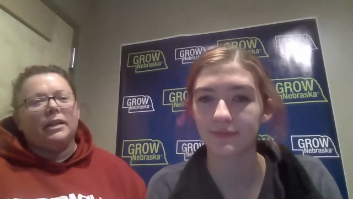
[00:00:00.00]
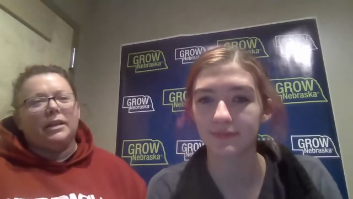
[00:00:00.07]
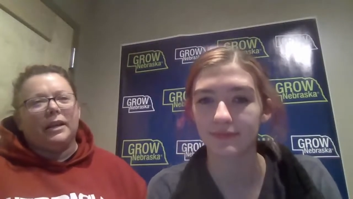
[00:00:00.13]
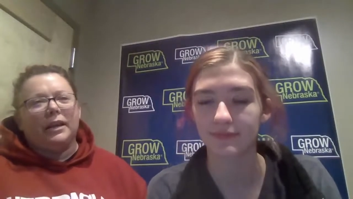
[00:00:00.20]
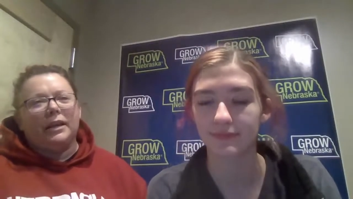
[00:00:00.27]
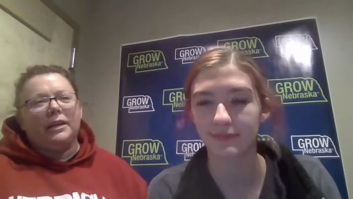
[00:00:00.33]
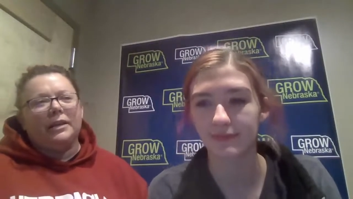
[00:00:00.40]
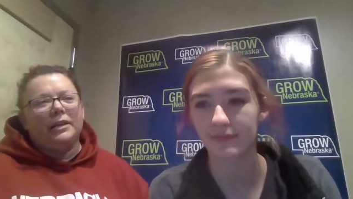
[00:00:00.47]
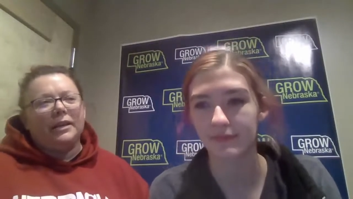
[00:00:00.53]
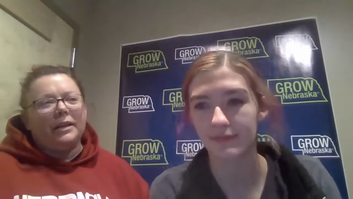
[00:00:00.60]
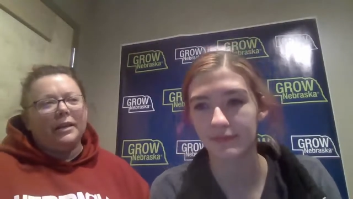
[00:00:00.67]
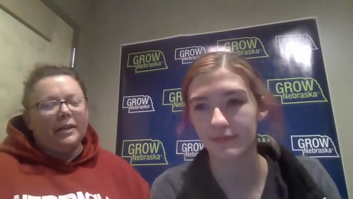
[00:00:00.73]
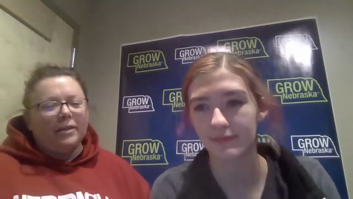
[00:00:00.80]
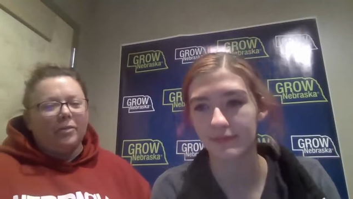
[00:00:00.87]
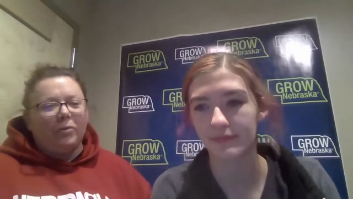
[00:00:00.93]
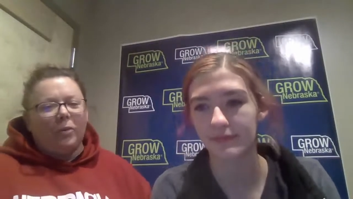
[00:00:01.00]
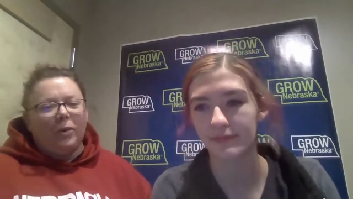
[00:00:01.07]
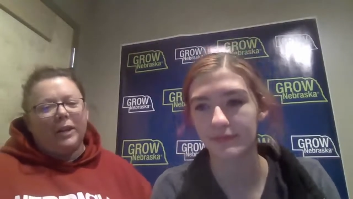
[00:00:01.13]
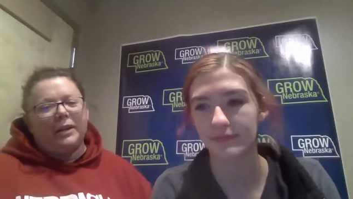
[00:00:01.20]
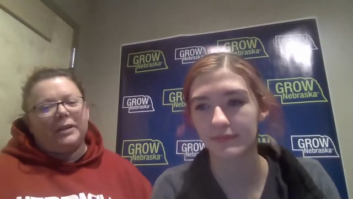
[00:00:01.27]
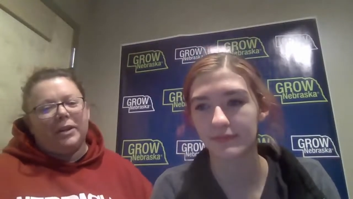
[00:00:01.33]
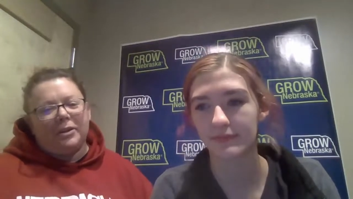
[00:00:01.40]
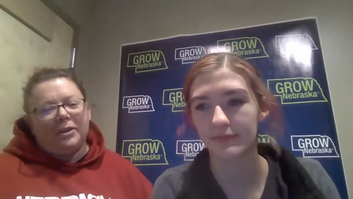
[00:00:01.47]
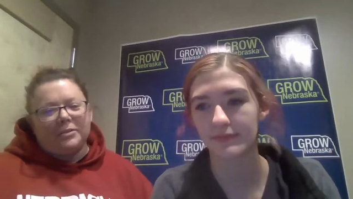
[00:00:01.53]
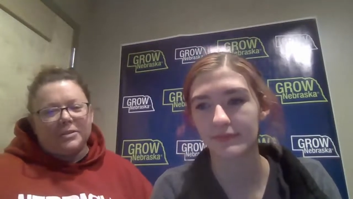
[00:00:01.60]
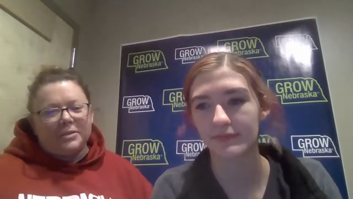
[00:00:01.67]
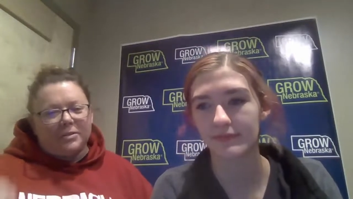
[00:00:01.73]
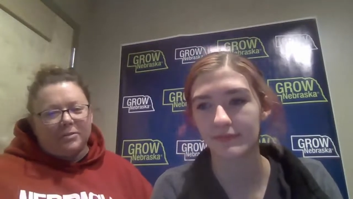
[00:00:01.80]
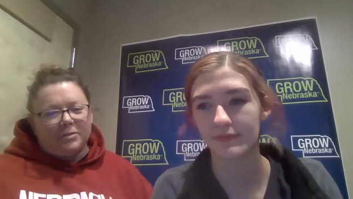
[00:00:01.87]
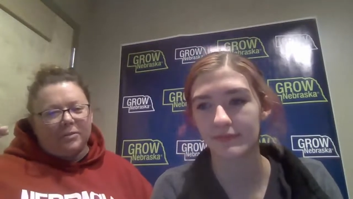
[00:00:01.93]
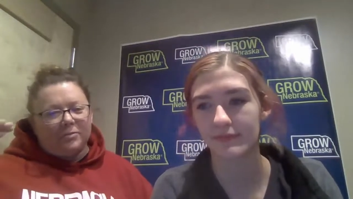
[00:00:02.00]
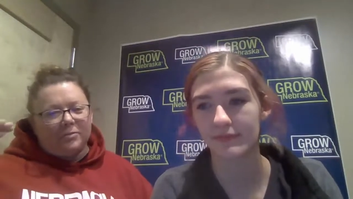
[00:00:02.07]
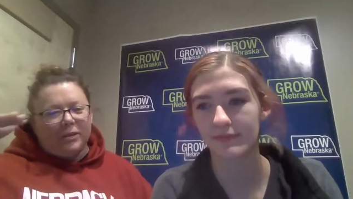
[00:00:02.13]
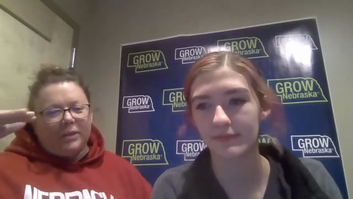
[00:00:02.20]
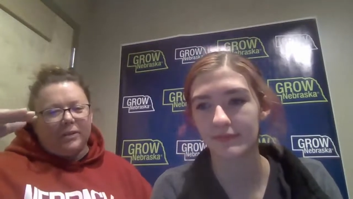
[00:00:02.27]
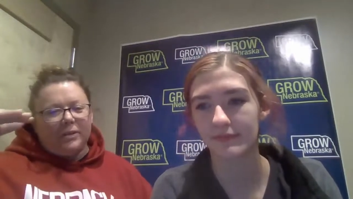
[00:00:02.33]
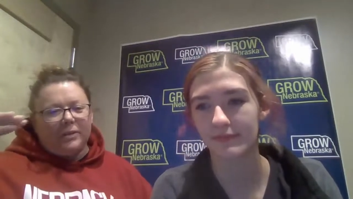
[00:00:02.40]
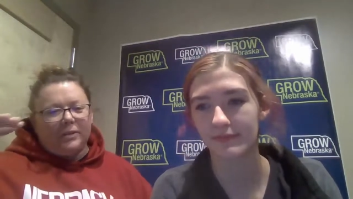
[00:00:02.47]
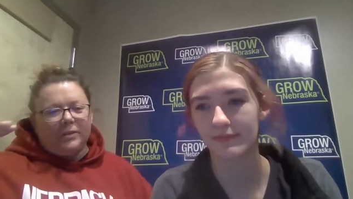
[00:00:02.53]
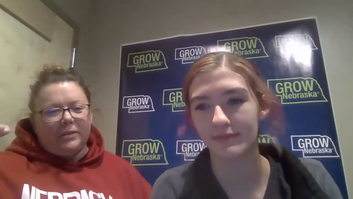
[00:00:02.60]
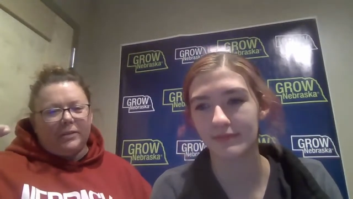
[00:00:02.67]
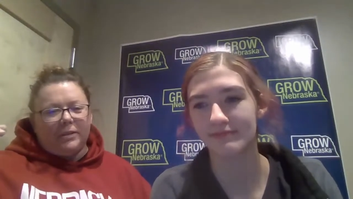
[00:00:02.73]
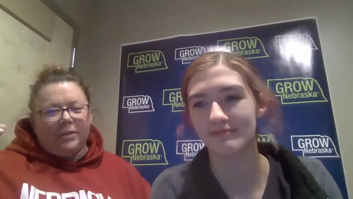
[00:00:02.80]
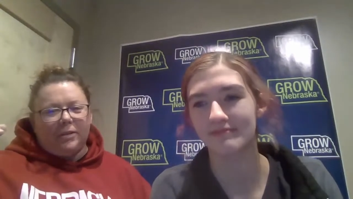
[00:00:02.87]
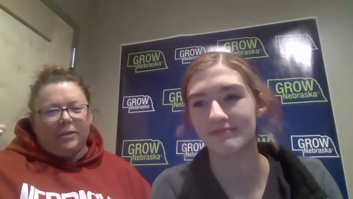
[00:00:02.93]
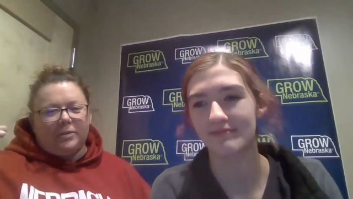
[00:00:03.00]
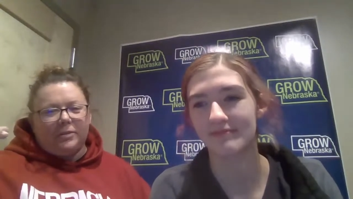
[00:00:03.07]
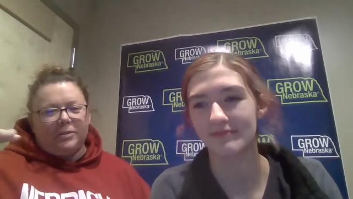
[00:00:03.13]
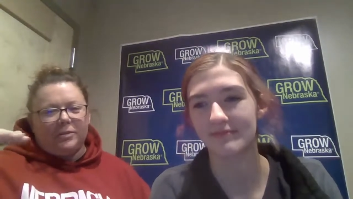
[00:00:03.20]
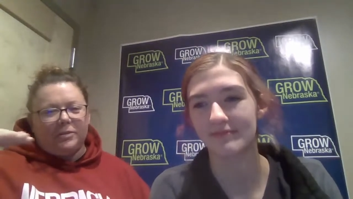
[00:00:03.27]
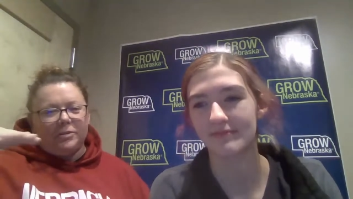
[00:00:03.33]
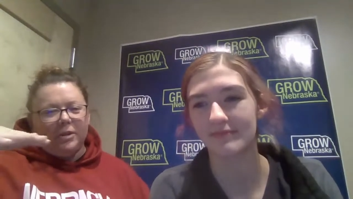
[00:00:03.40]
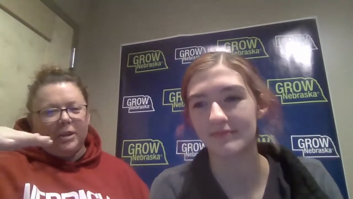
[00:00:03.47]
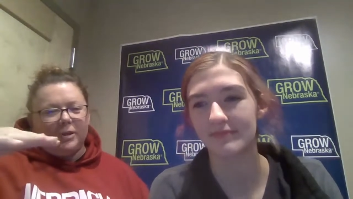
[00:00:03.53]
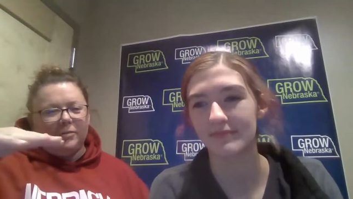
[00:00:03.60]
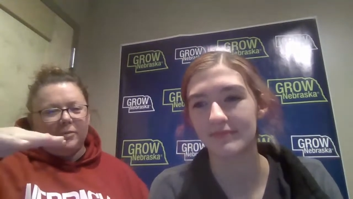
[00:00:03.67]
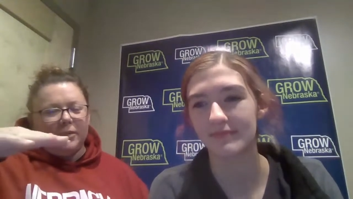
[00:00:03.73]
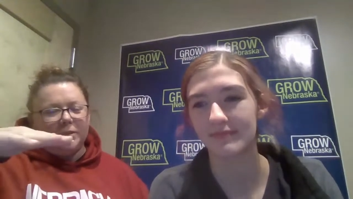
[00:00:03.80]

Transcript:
Speaker 1: then when it goes through the reader, you know, you're trying to